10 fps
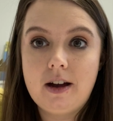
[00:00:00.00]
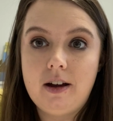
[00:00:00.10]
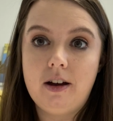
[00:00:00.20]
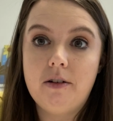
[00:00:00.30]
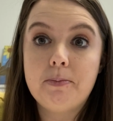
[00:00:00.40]

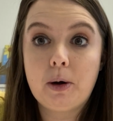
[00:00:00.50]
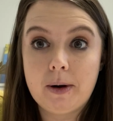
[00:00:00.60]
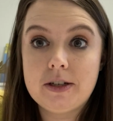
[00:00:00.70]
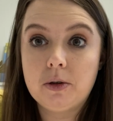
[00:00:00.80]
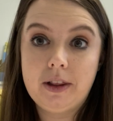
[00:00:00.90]
of
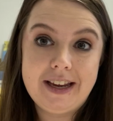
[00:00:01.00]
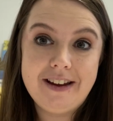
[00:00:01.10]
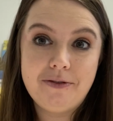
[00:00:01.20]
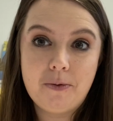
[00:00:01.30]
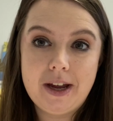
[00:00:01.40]
parental
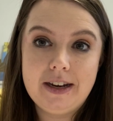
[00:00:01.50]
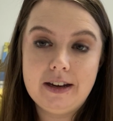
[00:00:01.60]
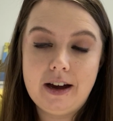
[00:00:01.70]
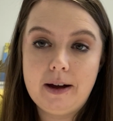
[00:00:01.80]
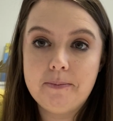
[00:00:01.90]
leave when
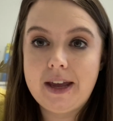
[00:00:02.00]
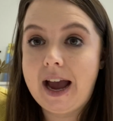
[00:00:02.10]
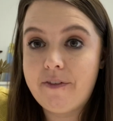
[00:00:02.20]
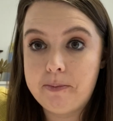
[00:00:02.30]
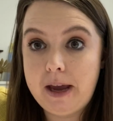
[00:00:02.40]
they
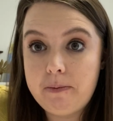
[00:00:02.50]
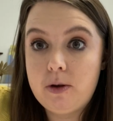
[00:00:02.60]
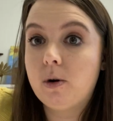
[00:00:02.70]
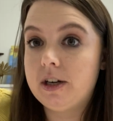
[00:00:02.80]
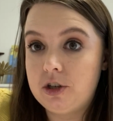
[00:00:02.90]
have a baby
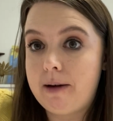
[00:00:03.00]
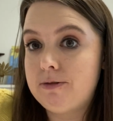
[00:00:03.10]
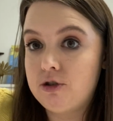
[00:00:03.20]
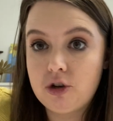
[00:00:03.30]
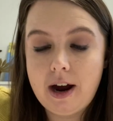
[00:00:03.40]
or
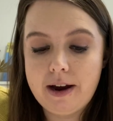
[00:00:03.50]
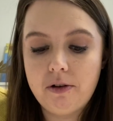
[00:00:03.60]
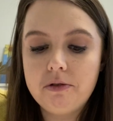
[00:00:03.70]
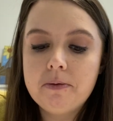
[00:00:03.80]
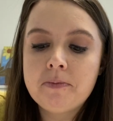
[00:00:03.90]
adopted
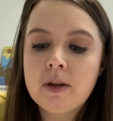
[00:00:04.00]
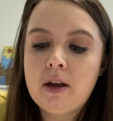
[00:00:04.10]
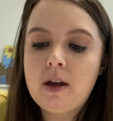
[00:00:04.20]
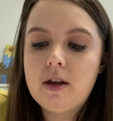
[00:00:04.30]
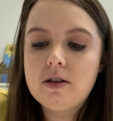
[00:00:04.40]
child.
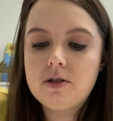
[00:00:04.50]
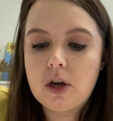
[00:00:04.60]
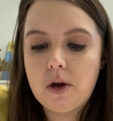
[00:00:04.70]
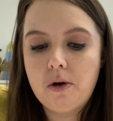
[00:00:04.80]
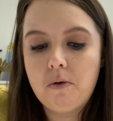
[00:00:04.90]

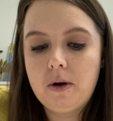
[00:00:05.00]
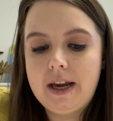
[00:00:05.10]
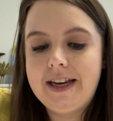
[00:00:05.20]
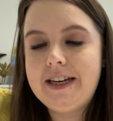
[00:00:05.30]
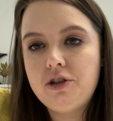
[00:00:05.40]
So
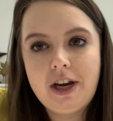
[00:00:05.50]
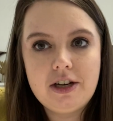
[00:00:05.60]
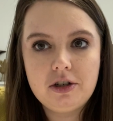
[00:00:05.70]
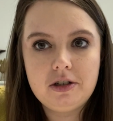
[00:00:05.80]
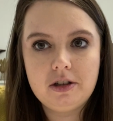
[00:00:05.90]
any
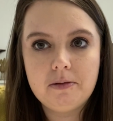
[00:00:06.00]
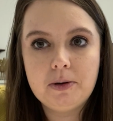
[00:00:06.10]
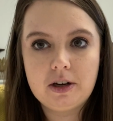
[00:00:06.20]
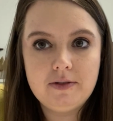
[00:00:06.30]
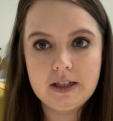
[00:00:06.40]
changes to the
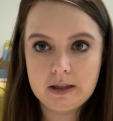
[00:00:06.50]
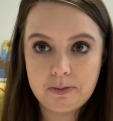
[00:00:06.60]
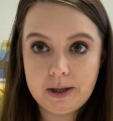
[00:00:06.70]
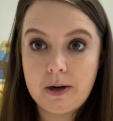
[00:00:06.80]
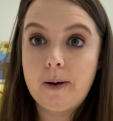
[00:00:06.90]
book of
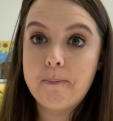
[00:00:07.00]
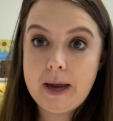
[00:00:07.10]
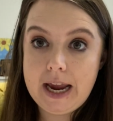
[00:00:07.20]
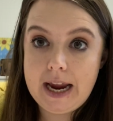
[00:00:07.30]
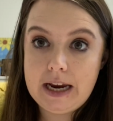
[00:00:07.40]
discipline are
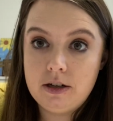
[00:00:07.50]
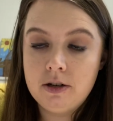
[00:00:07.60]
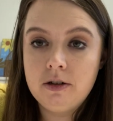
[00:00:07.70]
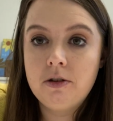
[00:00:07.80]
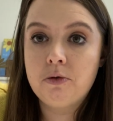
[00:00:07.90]
made
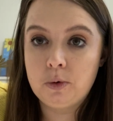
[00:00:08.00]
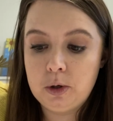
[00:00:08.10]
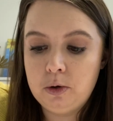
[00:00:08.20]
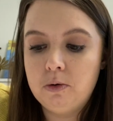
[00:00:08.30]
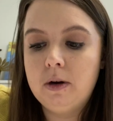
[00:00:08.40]

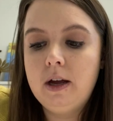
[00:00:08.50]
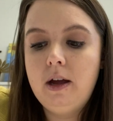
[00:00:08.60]
through